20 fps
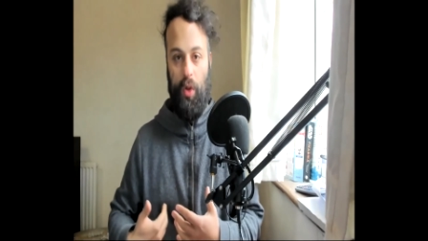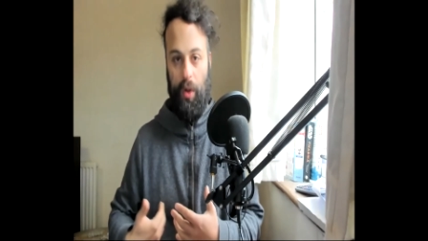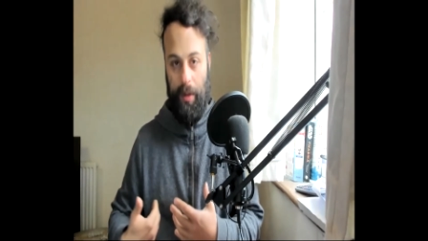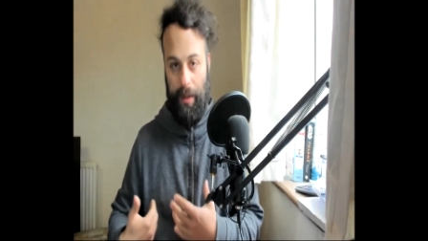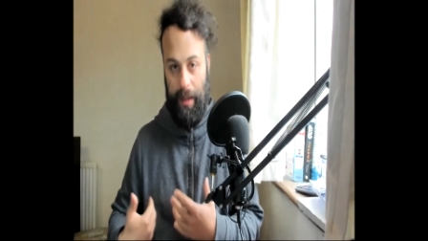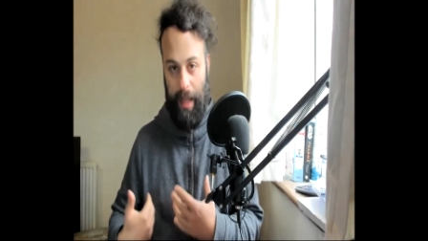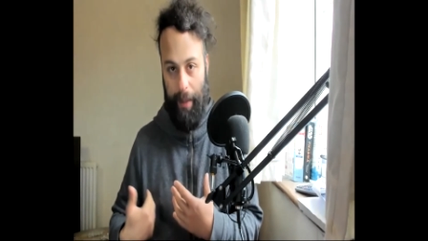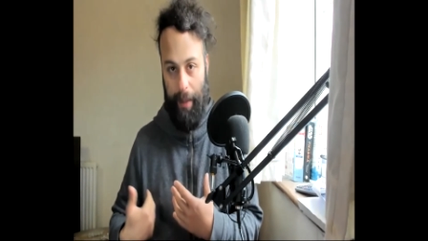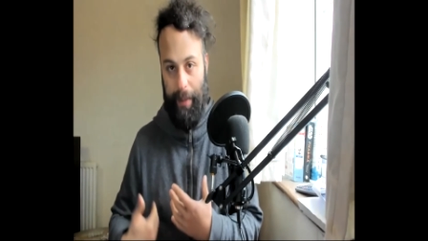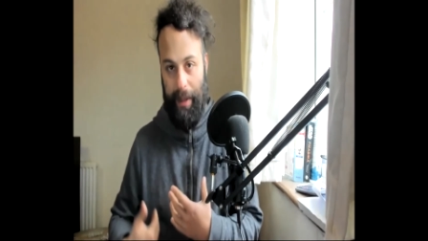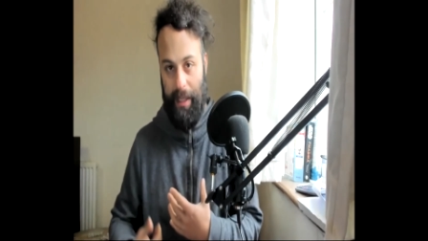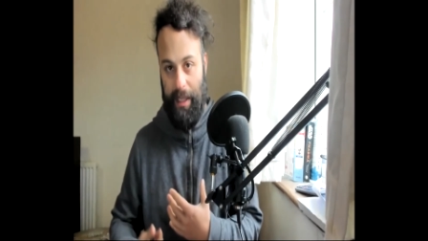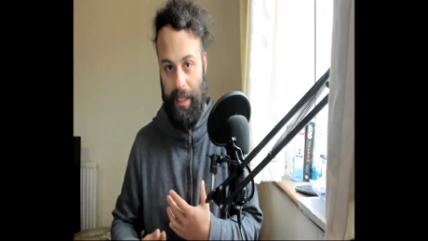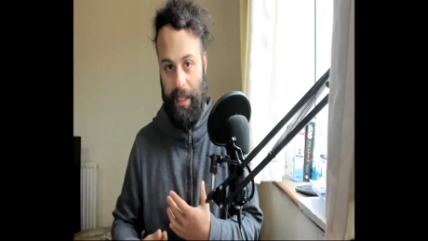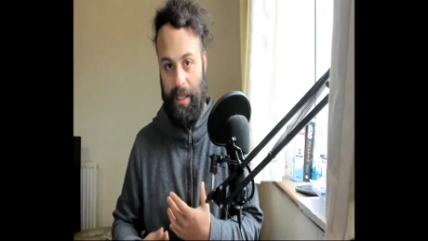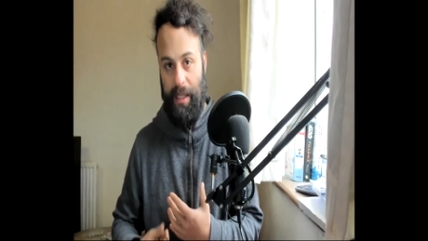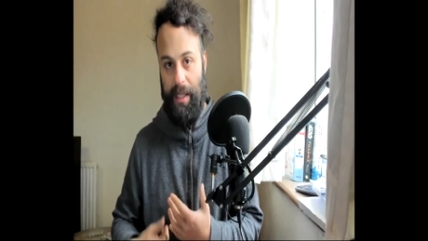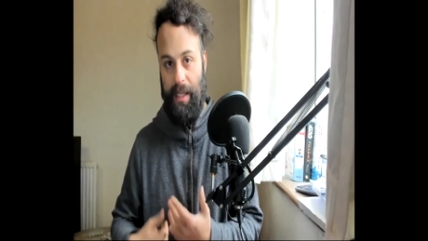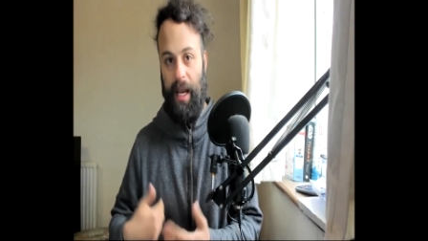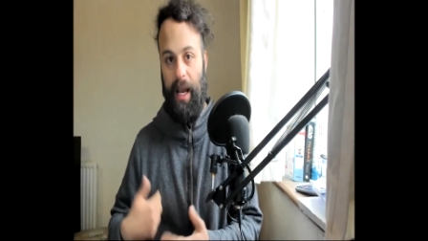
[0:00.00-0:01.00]
are damaged
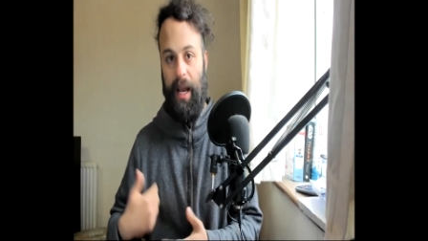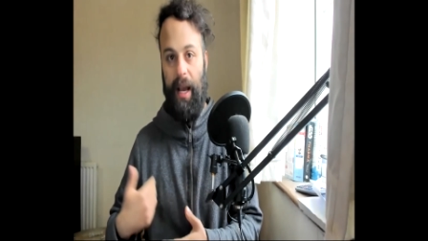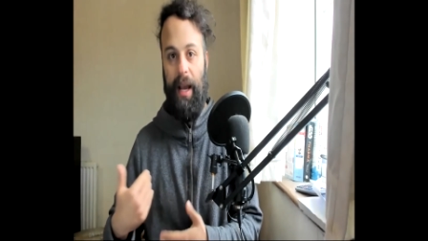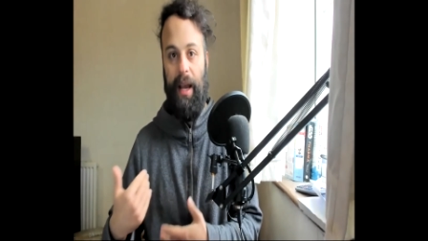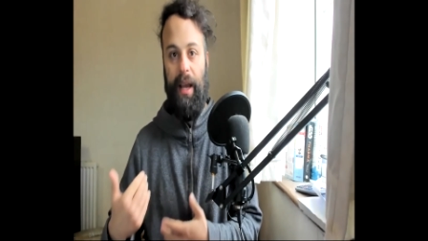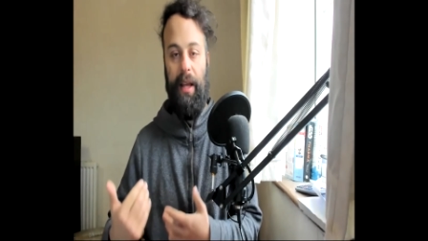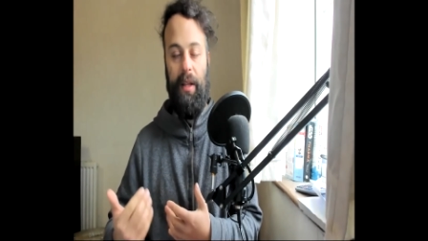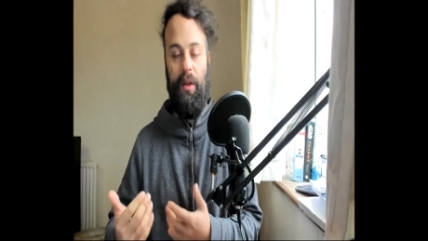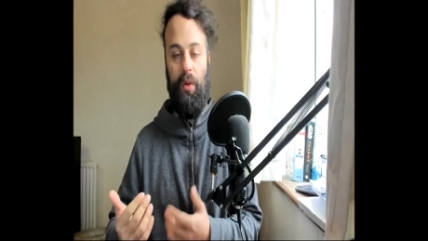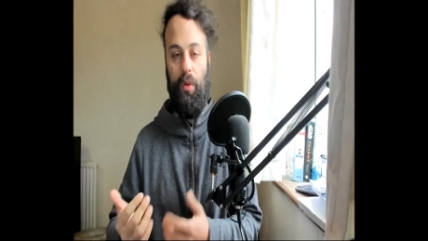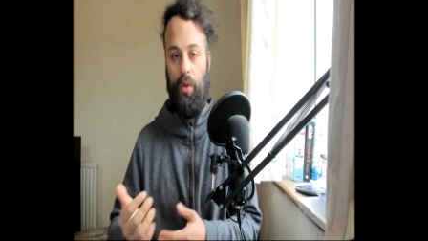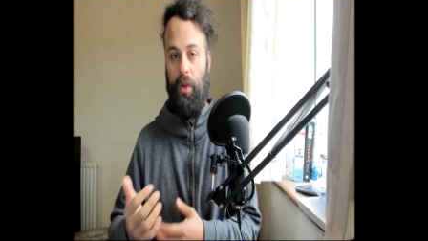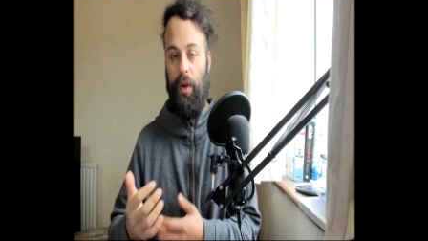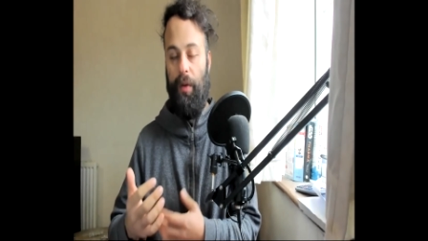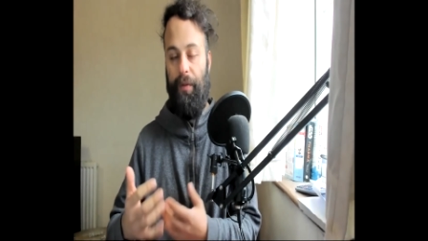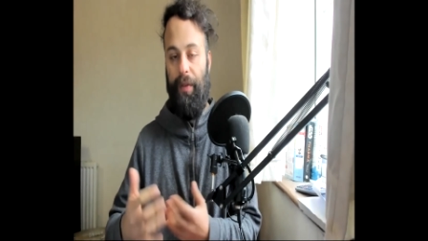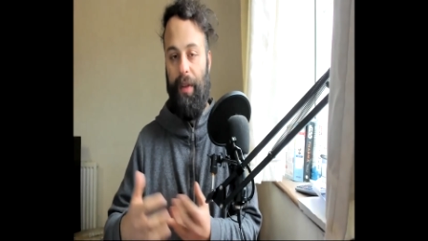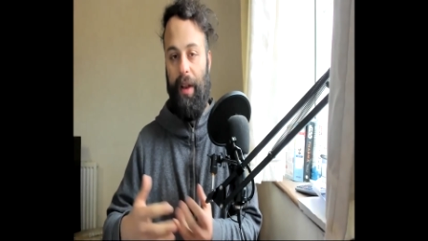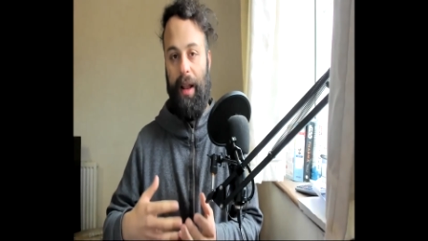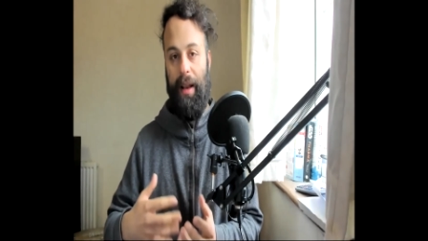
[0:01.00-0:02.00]
inside or
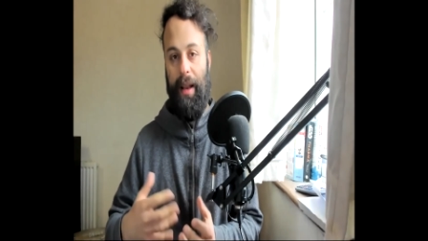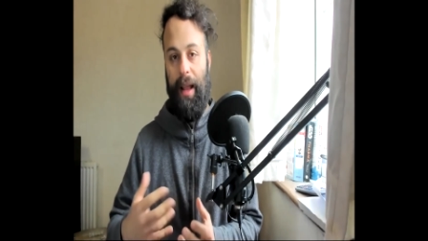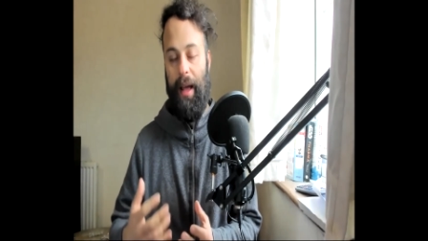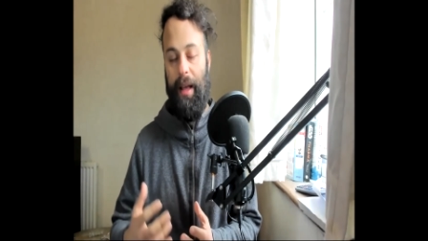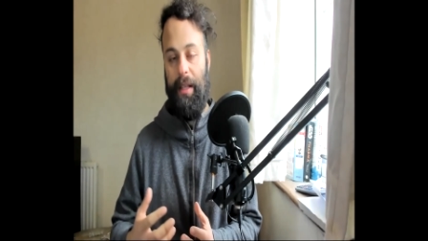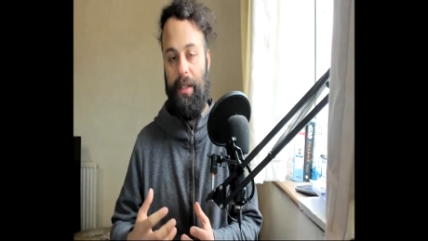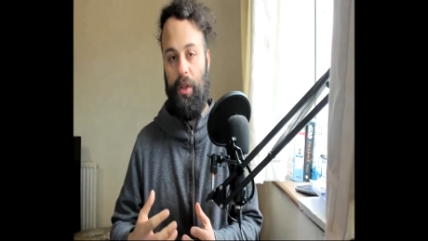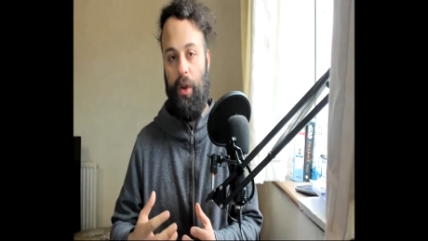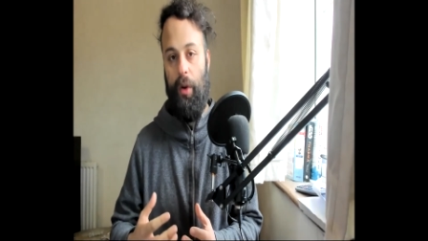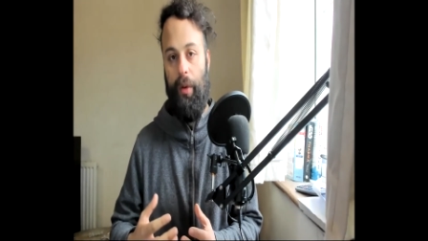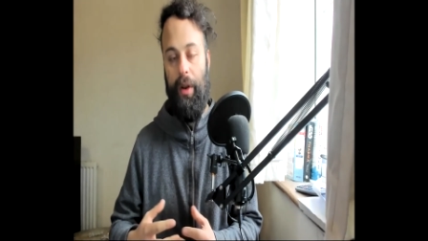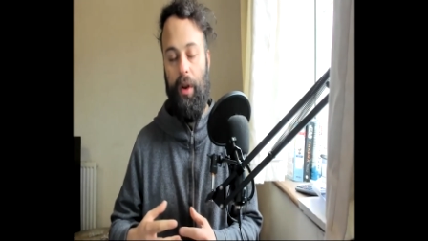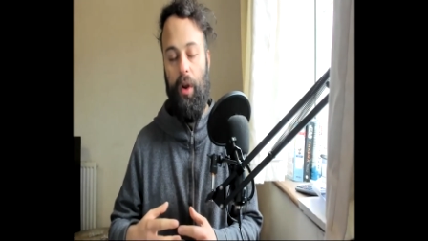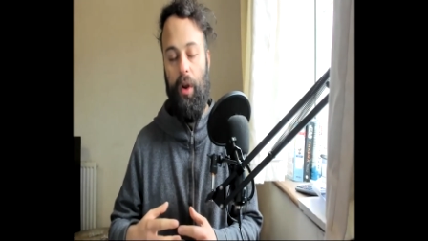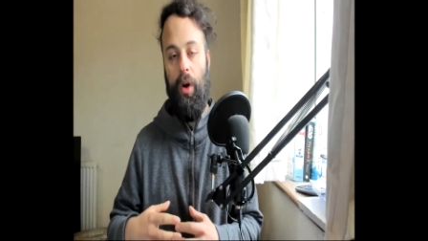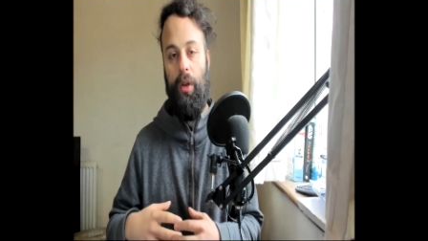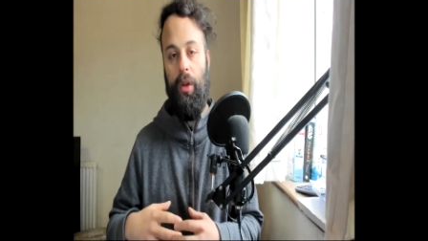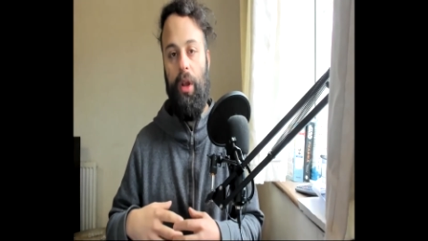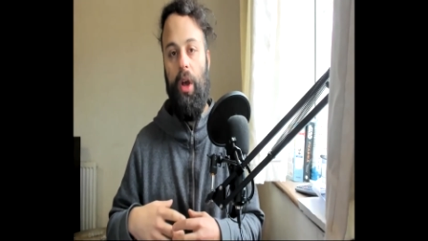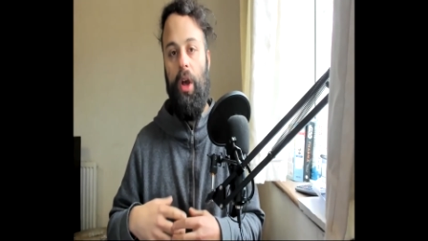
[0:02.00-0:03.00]
something like that is going
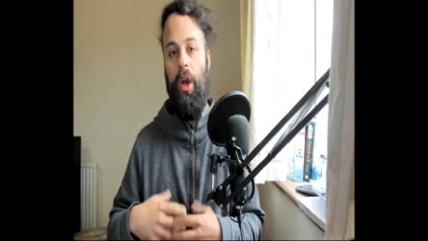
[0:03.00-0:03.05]
on,